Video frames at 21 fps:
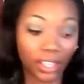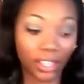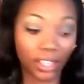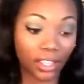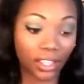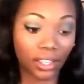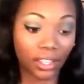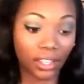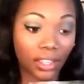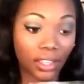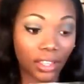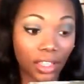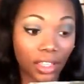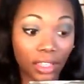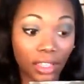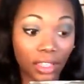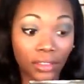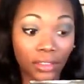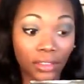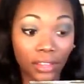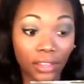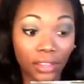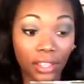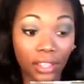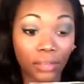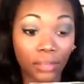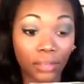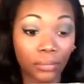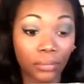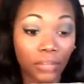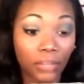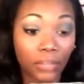Okay, and
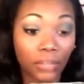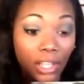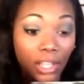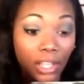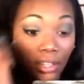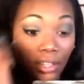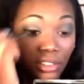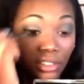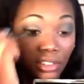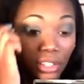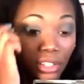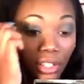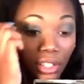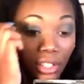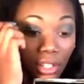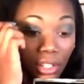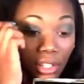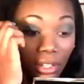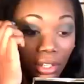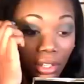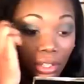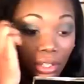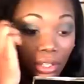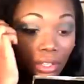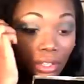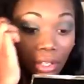then that looks good.